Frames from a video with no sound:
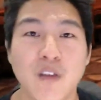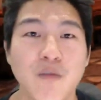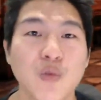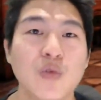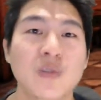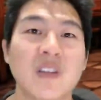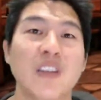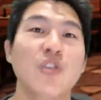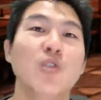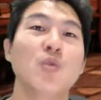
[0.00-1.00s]
of rules
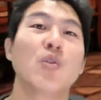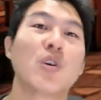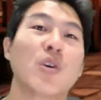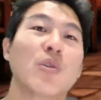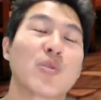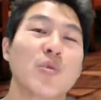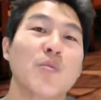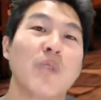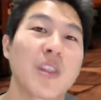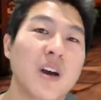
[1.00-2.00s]
that you will go through
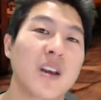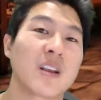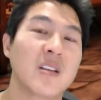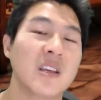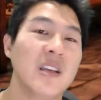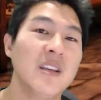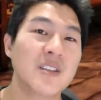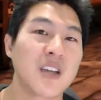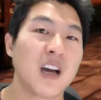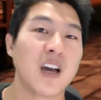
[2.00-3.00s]
methodically
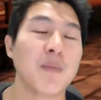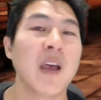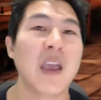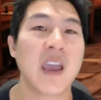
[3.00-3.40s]
each time